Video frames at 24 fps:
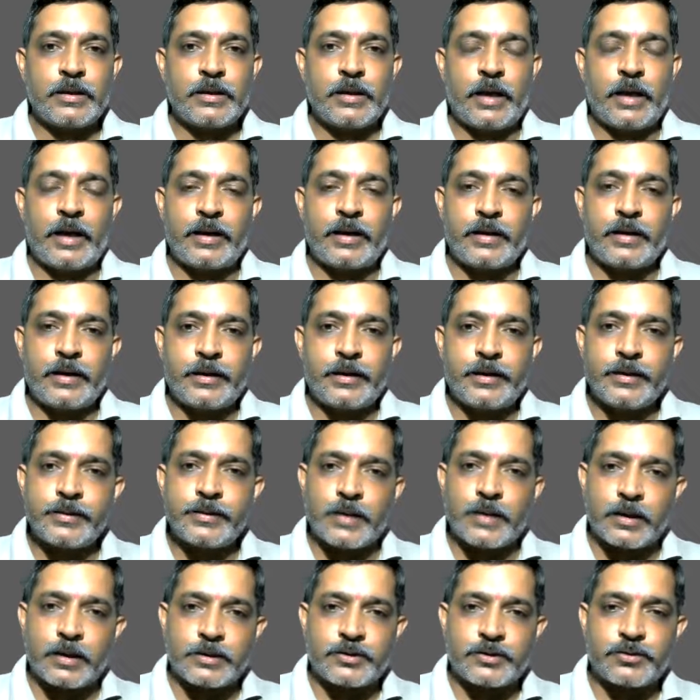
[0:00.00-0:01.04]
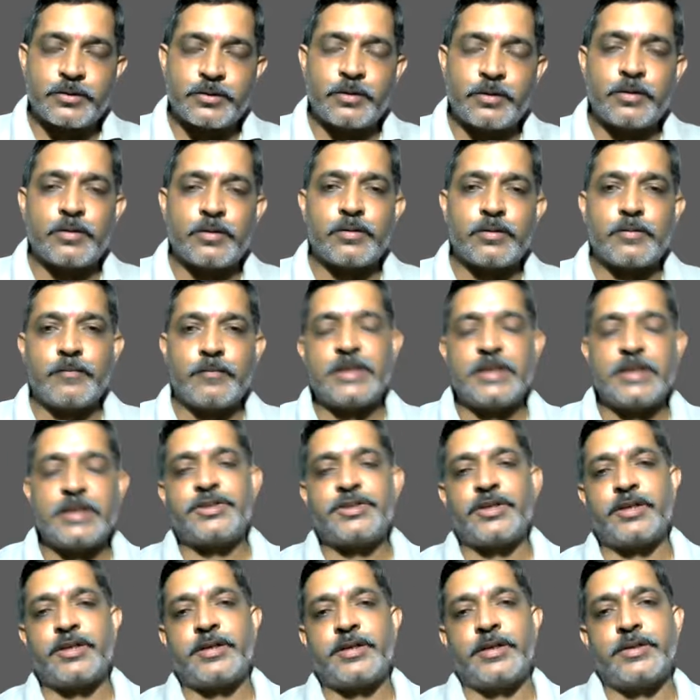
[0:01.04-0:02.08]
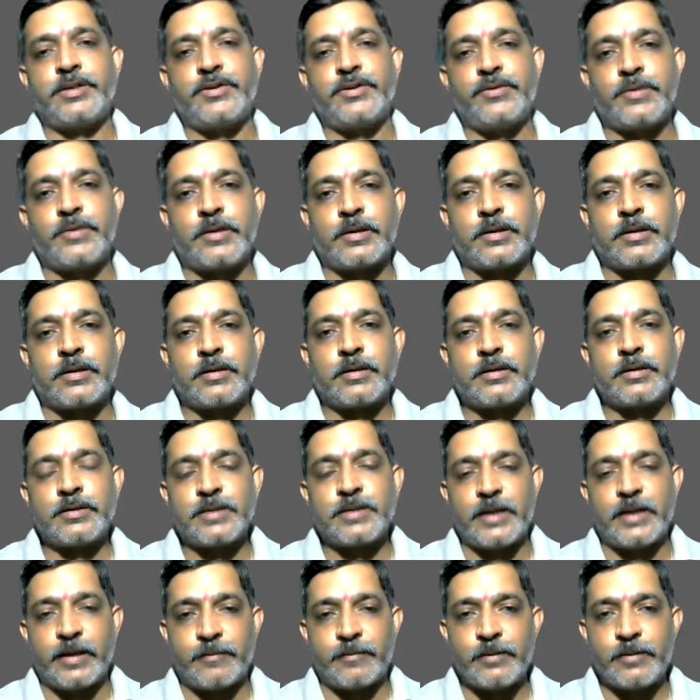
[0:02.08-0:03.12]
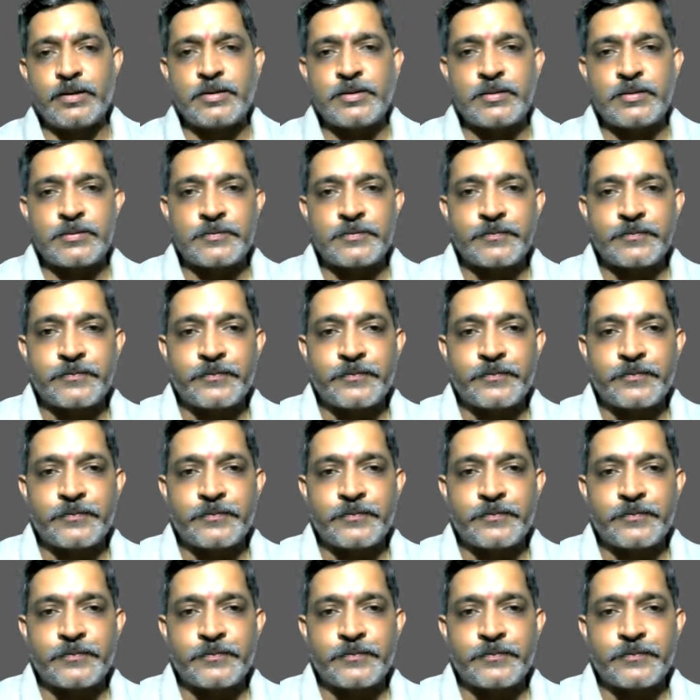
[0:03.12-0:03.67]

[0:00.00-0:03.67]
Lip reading: and it is also mentioned in your syllabus.